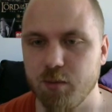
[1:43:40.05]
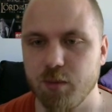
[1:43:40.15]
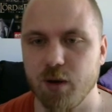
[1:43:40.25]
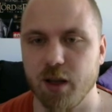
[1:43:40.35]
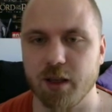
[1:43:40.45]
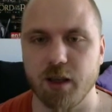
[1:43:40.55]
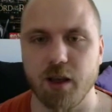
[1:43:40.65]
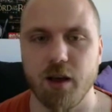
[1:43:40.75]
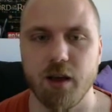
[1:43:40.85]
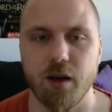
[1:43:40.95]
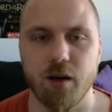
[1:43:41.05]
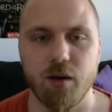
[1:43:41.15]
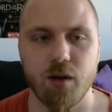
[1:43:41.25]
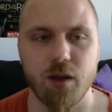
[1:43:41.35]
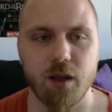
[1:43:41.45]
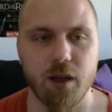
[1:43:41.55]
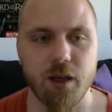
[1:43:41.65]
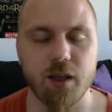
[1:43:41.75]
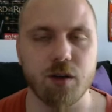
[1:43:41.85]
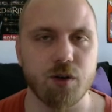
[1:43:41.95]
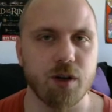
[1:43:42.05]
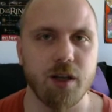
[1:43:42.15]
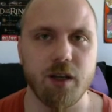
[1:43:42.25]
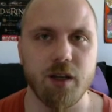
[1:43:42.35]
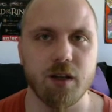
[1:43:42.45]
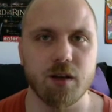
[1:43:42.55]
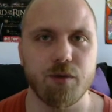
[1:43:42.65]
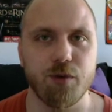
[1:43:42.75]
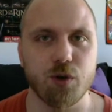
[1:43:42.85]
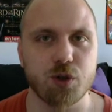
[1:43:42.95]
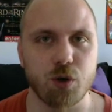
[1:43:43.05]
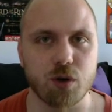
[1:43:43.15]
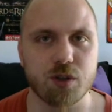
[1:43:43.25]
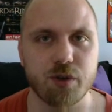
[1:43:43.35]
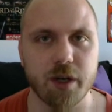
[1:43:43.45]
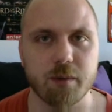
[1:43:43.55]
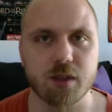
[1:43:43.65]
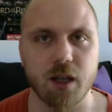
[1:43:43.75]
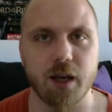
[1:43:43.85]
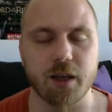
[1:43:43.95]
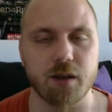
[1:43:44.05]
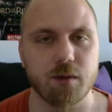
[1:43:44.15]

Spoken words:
like either in few short streams, like